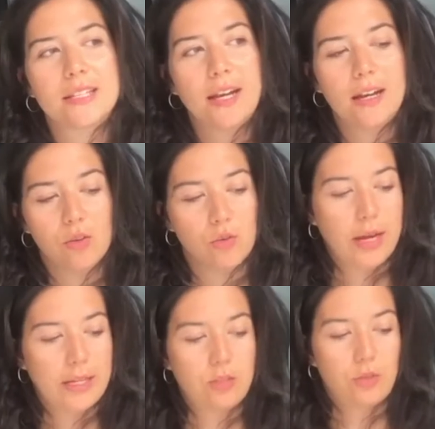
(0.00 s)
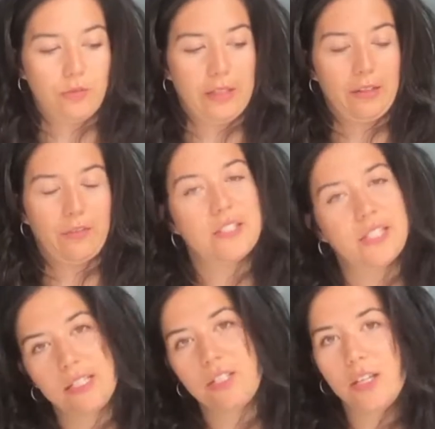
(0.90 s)
how I sort of like
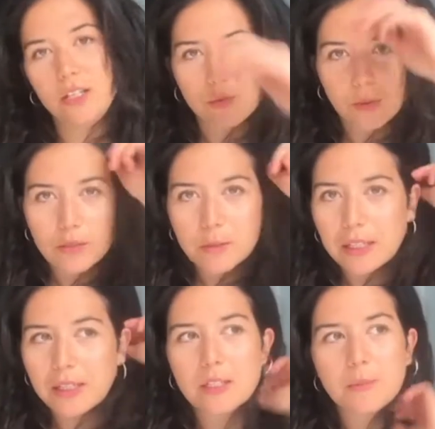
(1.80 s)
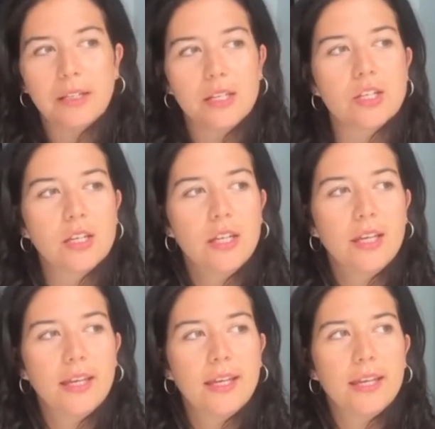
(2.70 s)
physically changed when I was speaking in Spanish.
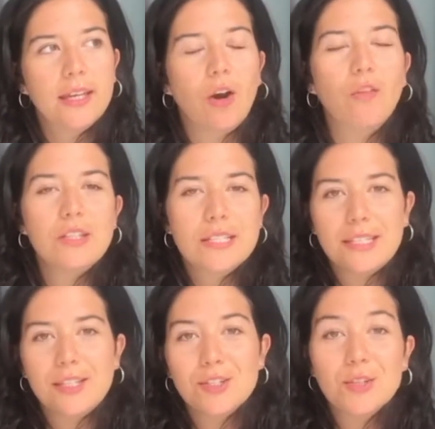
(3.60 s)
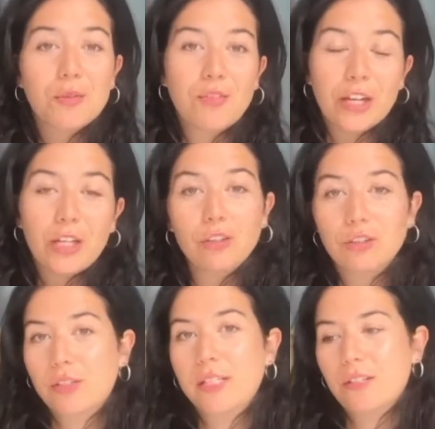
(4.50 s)
Obviously the 2 are very
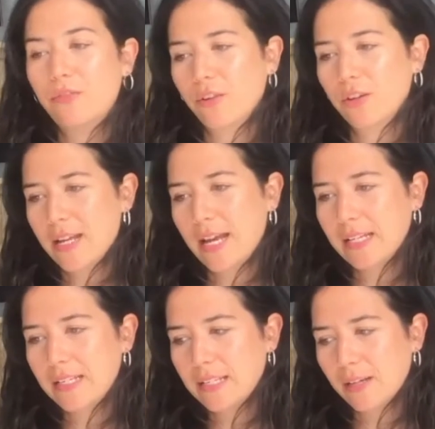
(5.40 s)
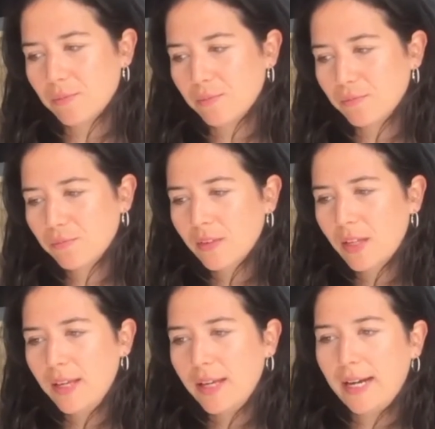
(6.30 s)
culturally different, and
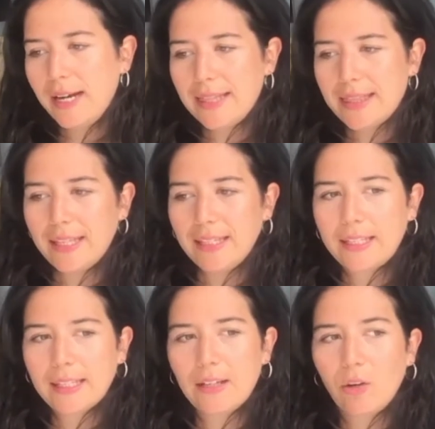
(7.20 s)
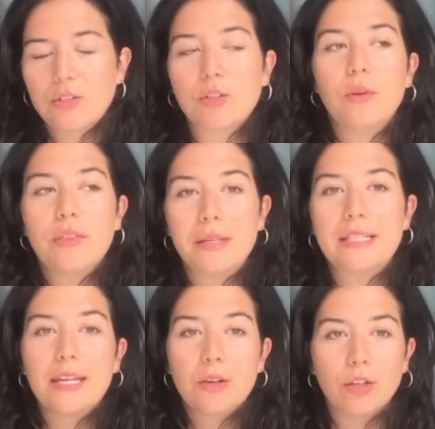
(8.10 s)
I think also with the
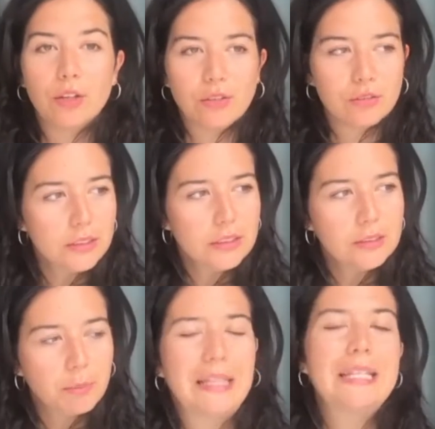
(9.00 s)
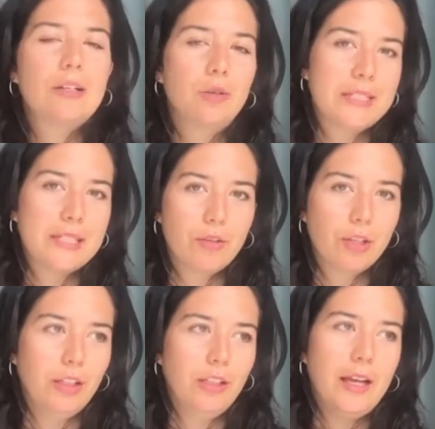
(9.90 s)
material, political
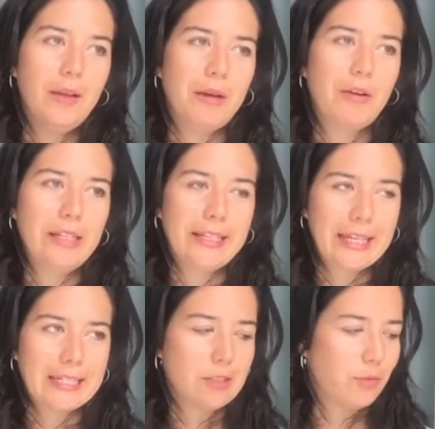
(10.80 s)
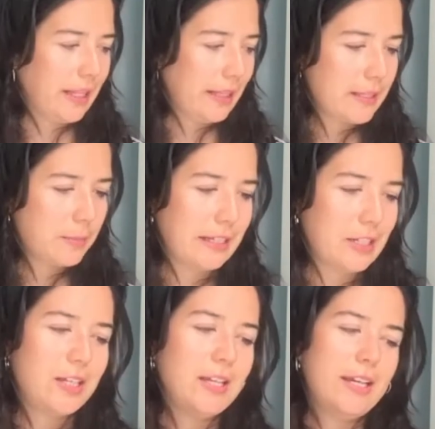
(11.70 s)
material, I really connected with like the
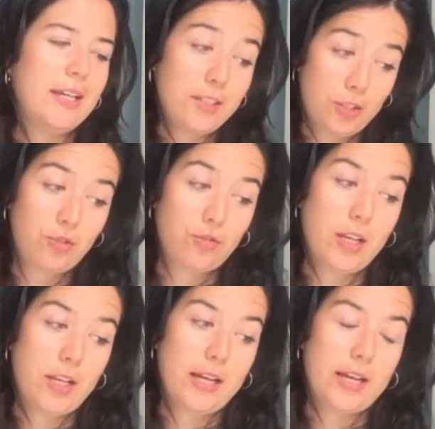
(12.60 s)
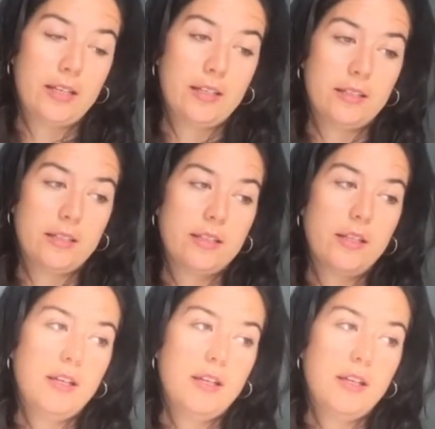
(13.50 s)
Spanish history and